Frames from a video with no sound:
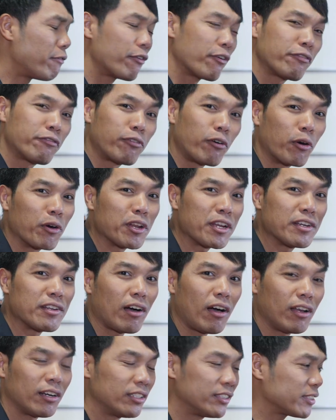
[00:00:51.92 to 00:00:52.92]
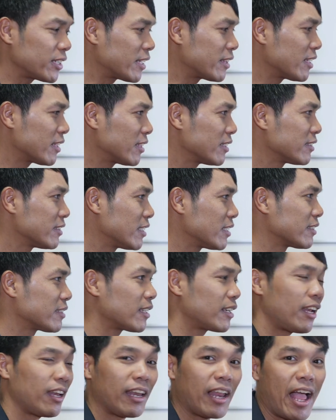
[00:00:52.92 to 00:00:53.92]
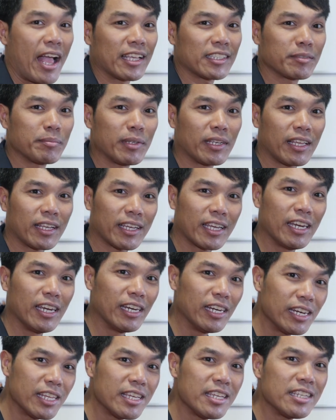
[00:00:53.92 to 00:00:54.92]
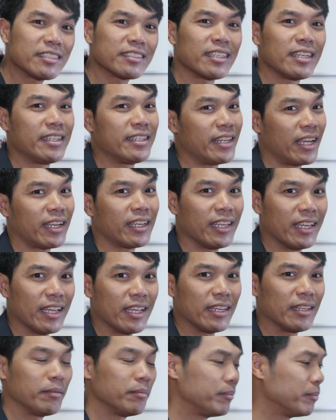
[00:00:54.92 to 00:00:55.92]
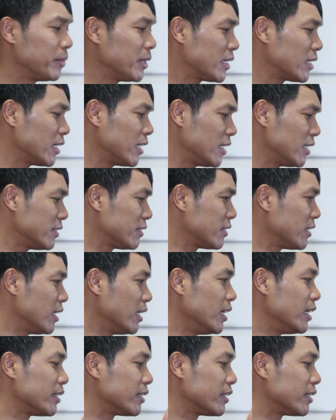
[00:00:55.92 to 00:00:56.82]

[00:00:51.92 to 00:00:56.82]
For $40, I think this thing is gonna last me like at least a decade because